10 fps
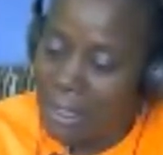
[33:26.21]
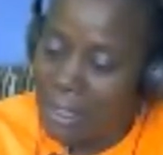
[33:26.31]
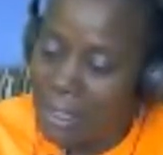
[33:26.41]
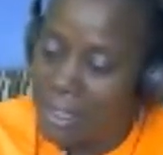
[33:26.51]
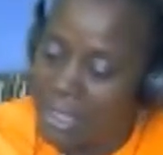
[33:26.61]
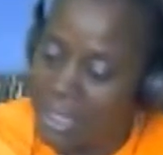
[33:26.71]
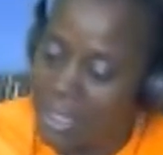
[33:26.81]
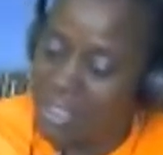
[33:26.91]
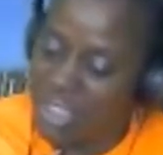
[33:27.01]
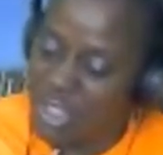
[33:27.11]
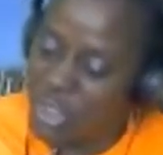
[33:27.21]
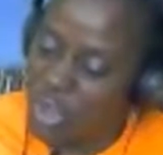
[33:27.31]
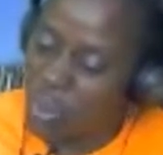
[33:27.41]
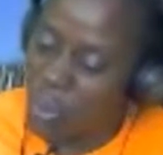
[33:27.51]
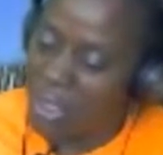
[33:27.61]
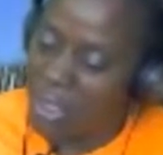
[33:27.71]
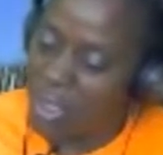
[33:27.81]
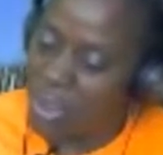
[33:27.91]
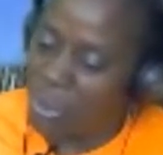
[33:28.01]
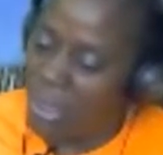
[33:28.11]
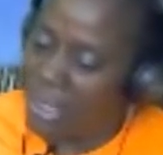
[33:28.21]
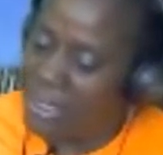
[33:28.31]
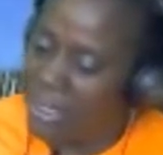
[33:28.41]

there's a certain way that you're writing.